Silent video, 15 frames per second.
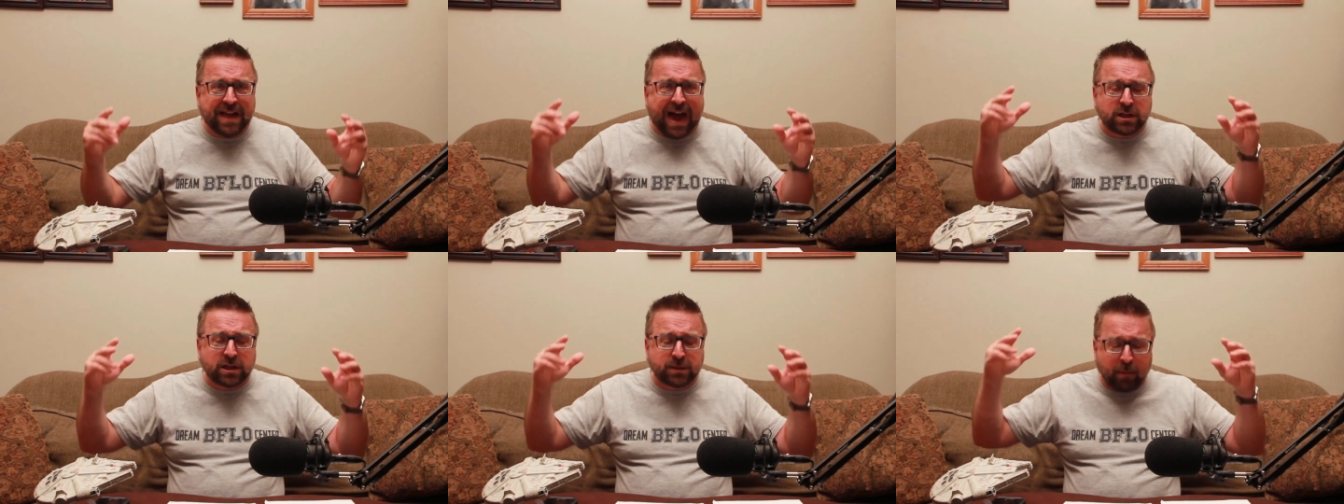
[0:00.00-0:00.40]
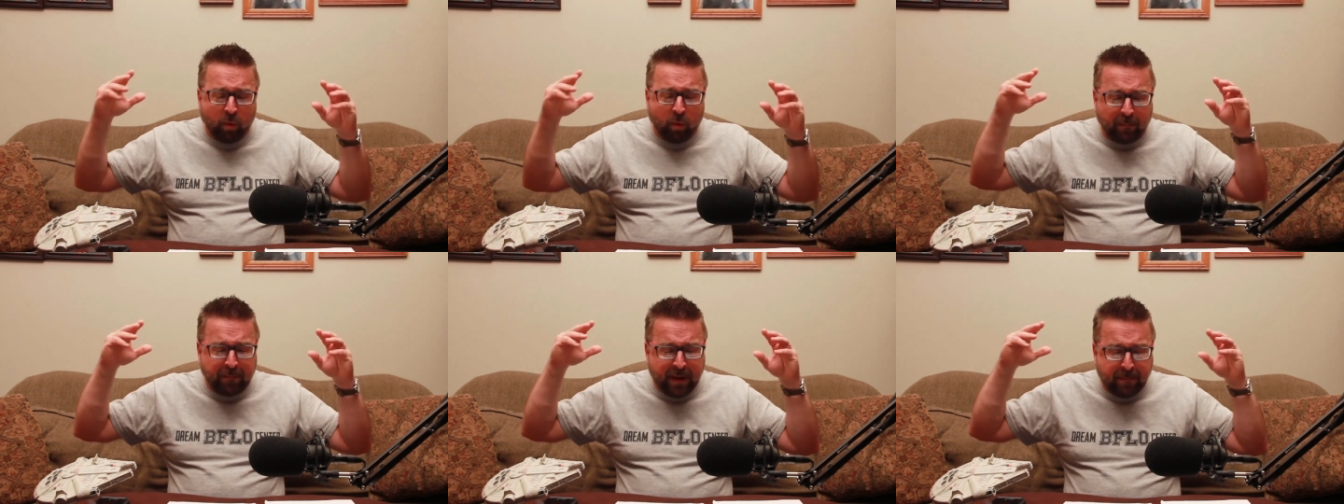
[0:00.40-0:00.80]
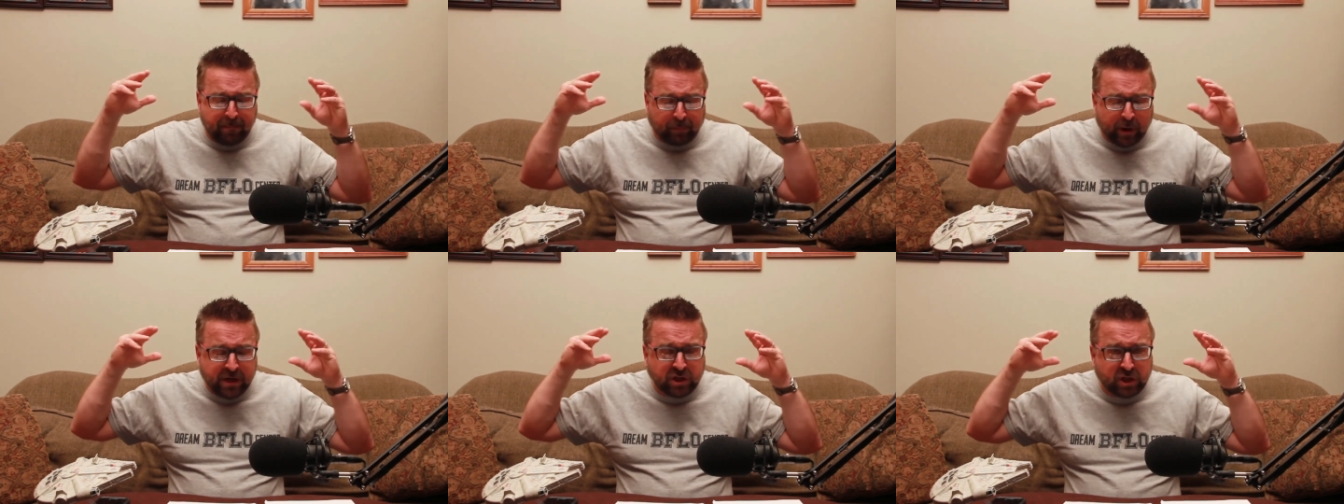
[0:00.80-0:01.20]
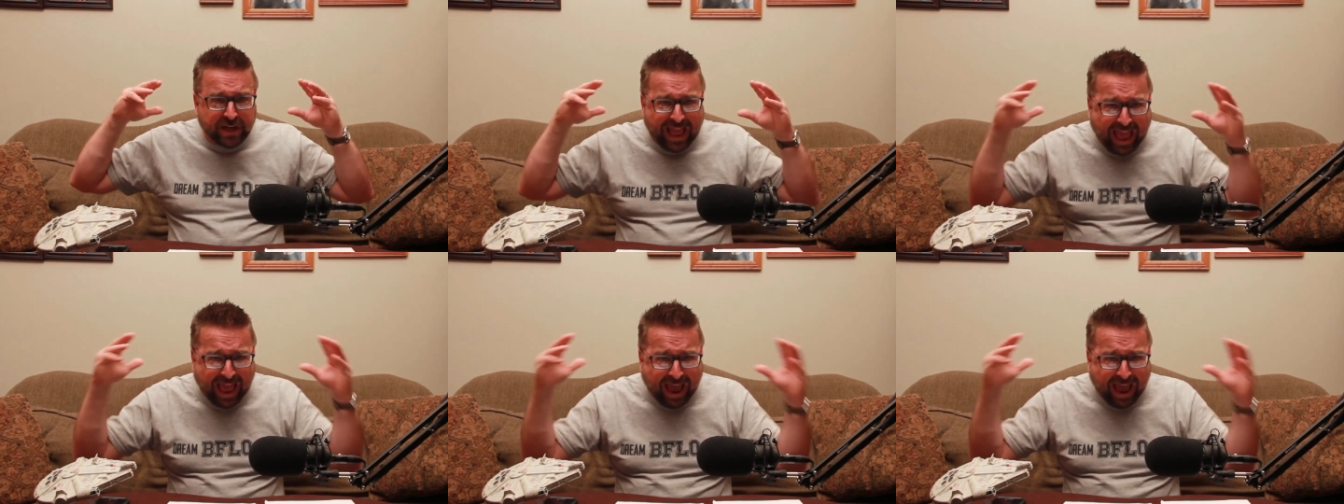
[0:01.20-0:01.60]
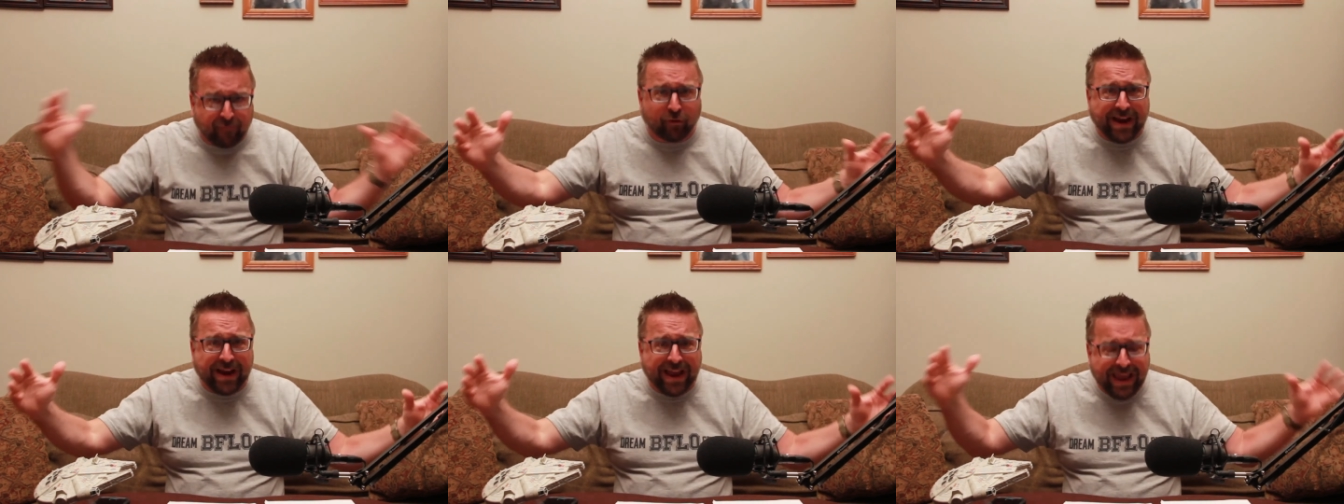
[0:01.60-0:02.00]
this gospel will be preached
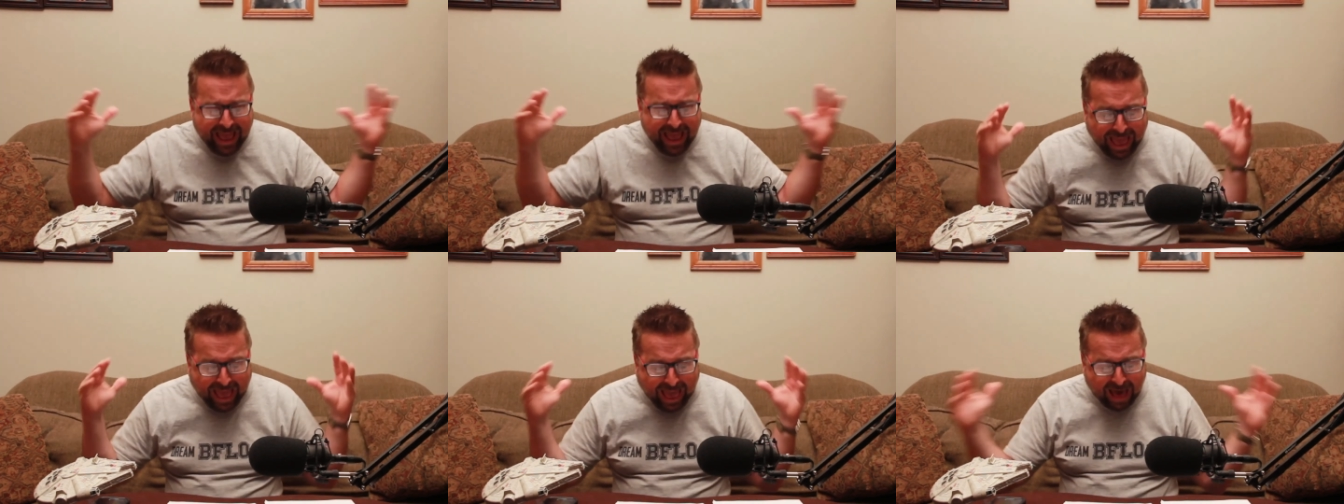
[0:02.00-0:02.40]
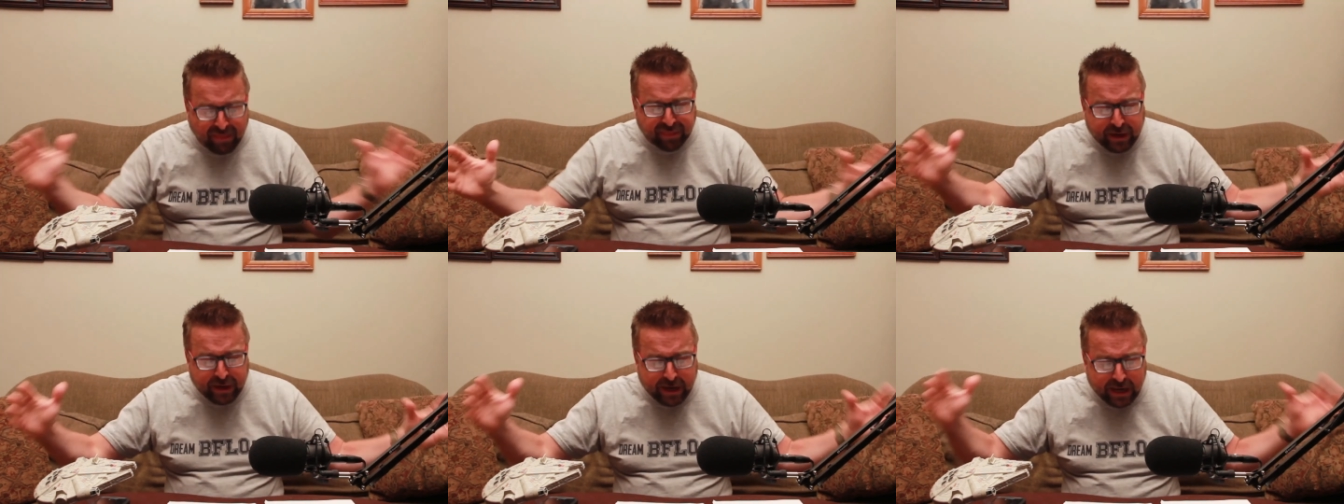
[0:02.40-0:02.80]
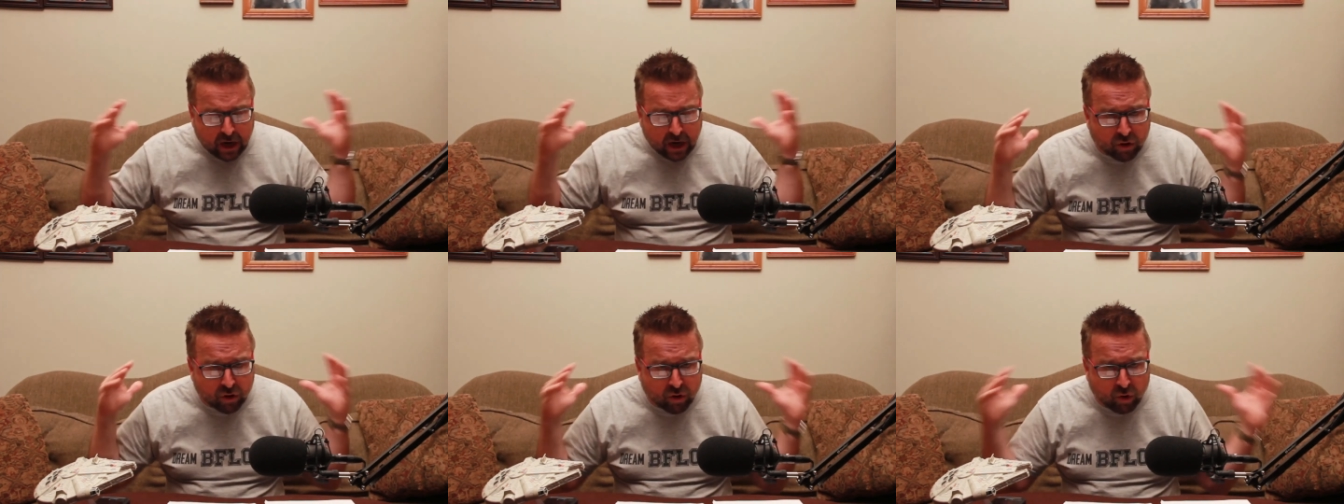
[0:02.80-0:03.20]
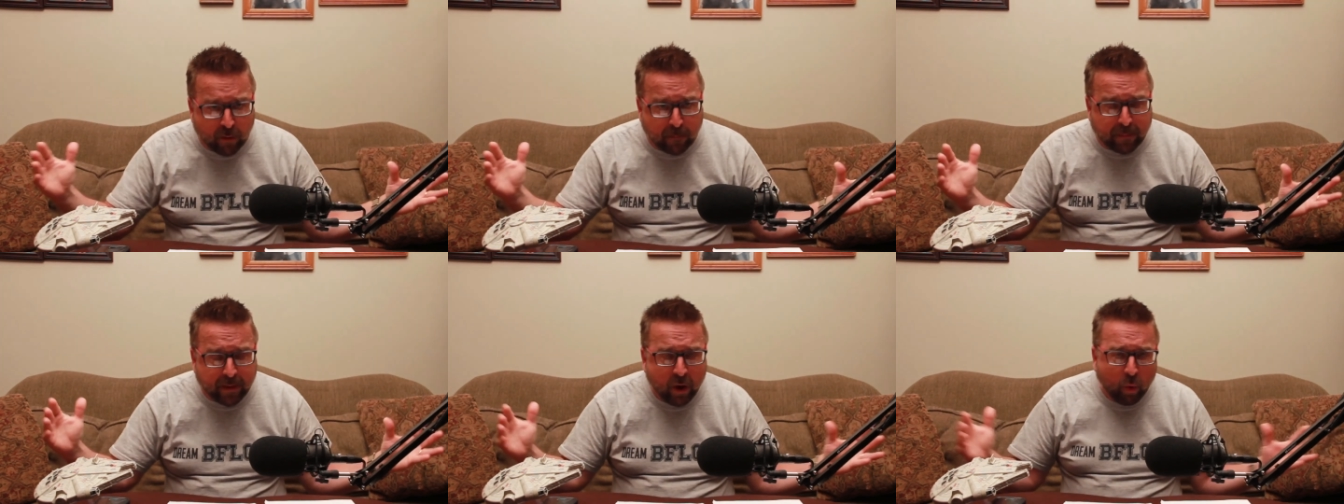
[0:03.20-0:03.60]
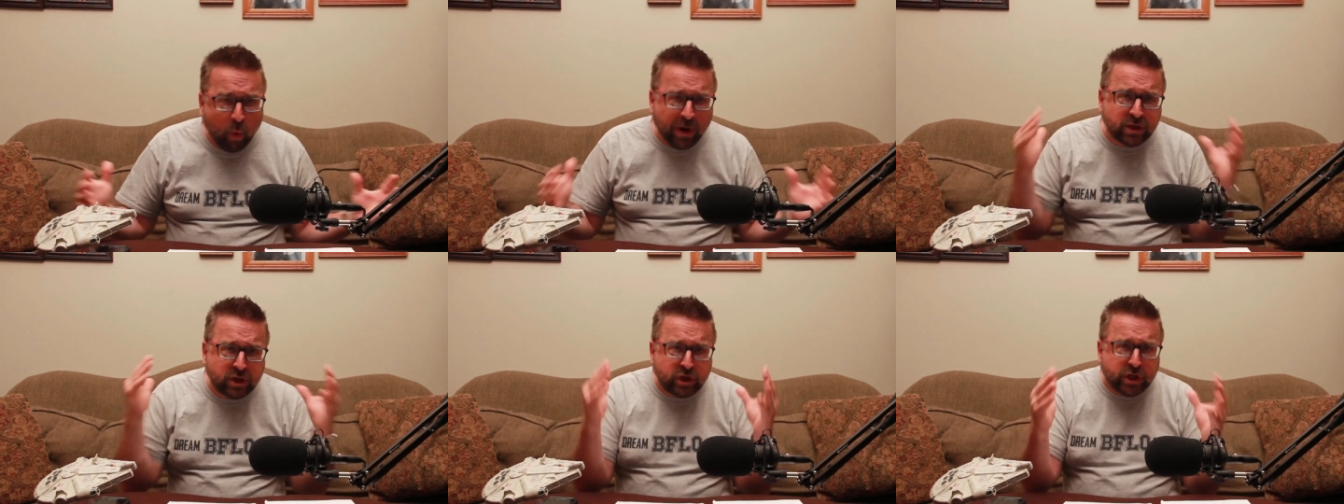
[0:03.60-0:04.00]
to every ethnic
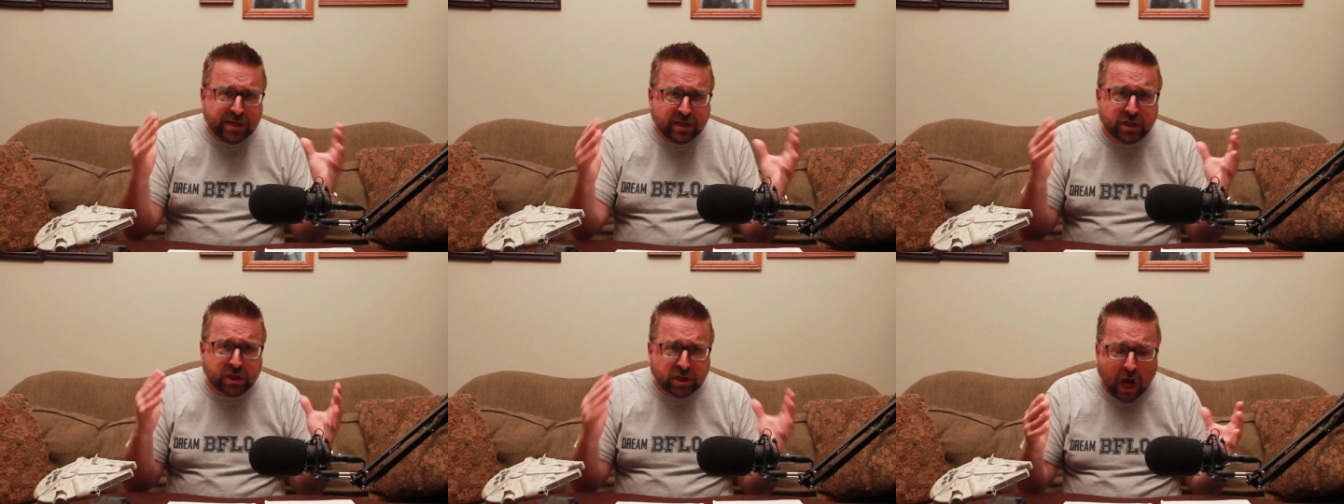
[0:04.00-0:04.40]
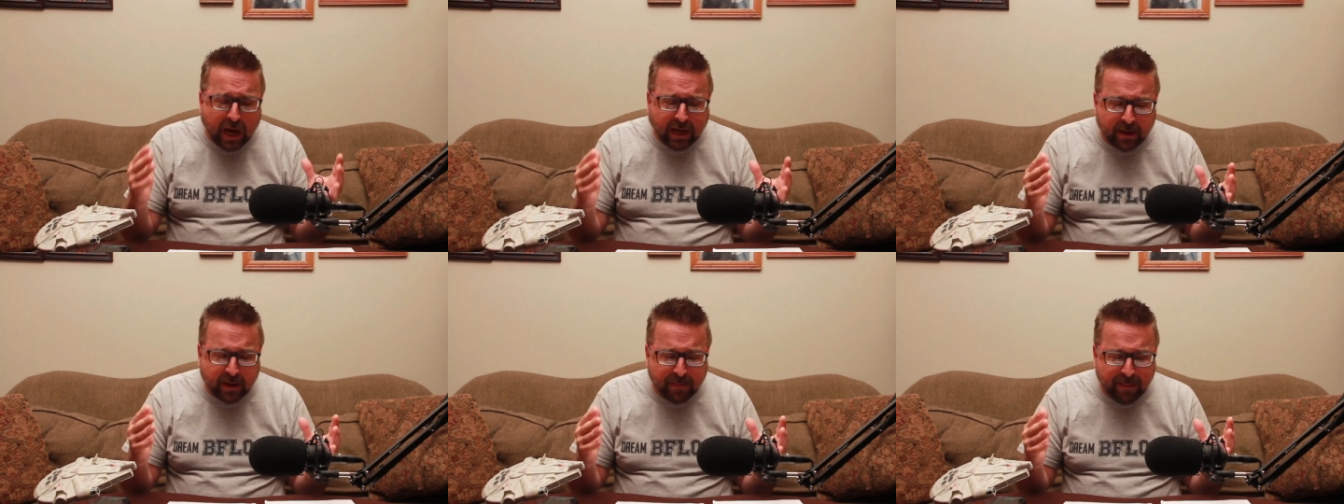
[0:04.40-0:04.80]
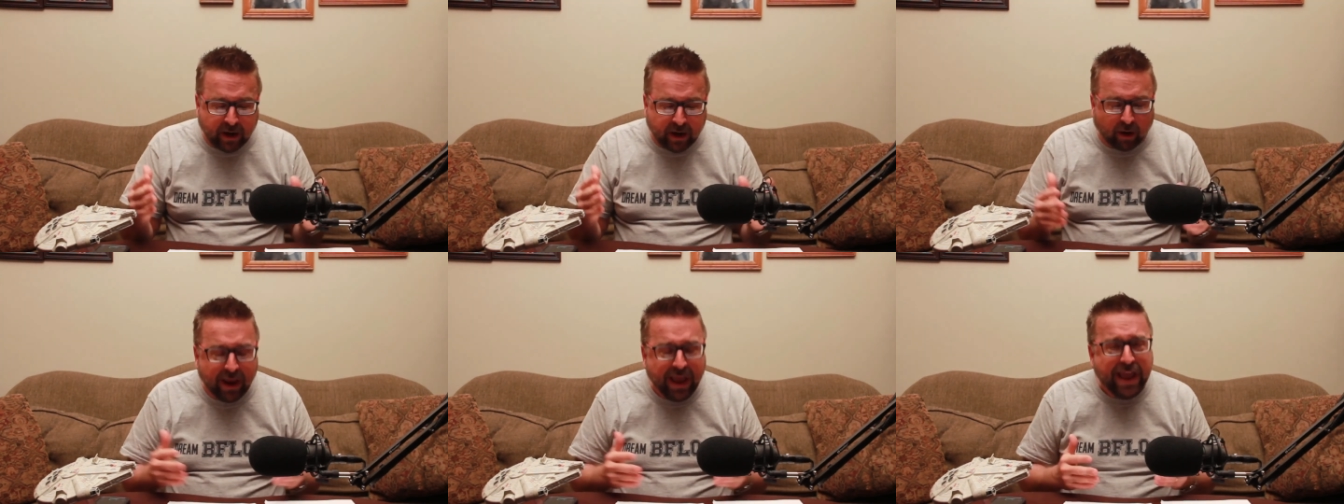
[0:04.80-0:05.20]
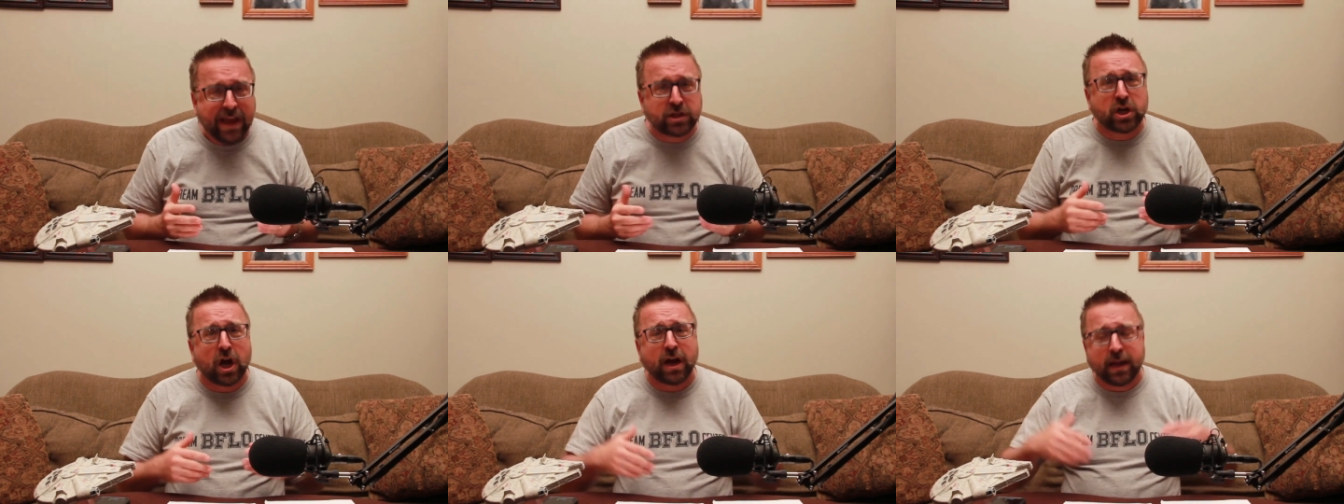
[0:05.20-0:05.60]
group. What is Jesus talking about here?